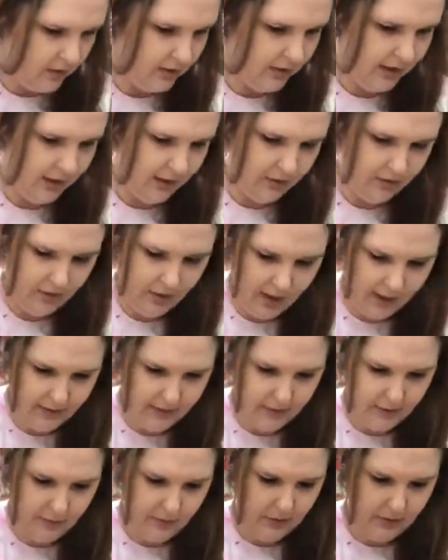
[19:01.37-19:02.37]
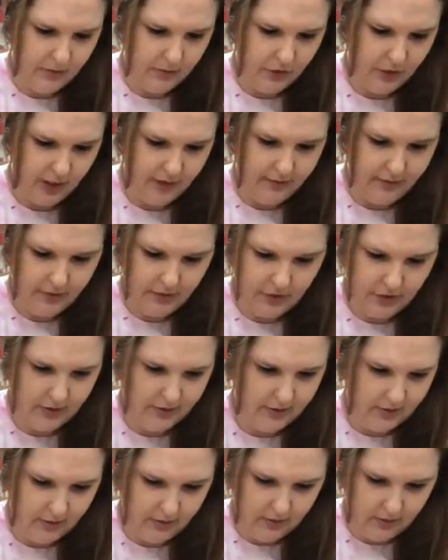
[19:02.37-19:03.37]
Now, I do want to dry this
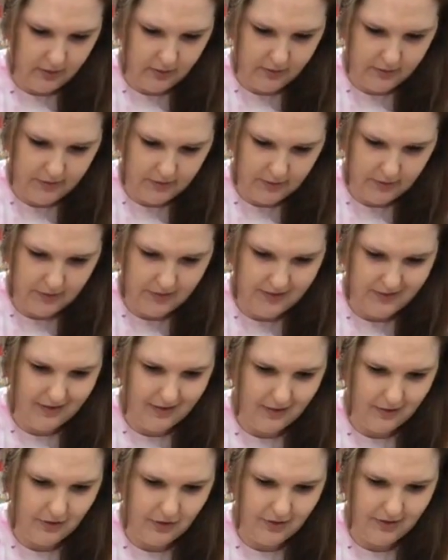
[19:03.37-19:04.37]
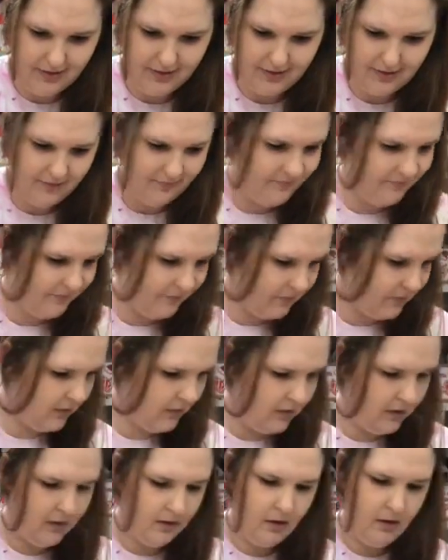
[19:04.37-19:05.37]
just a little so it's not just
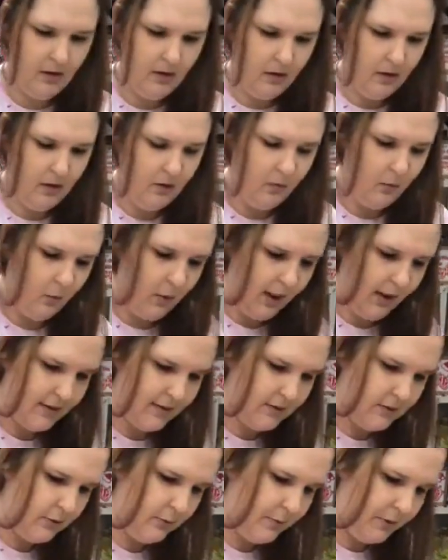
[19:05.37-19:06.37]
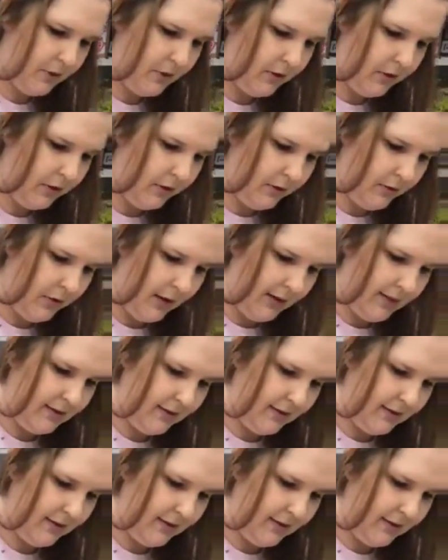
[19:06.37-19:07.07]
wet super glue.